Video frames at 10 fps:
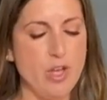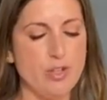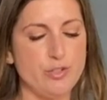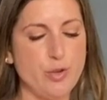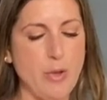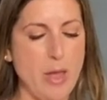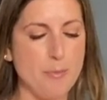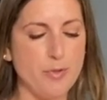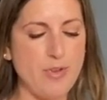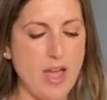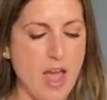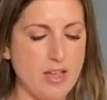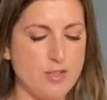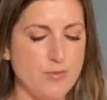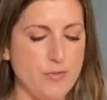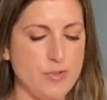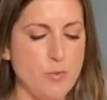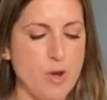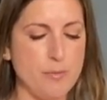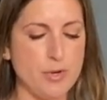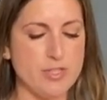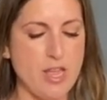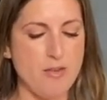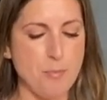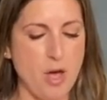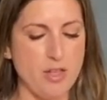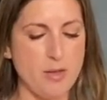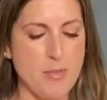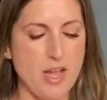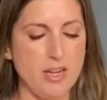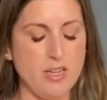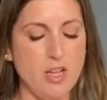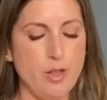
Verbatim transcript: So Amplify has 51% polyamide,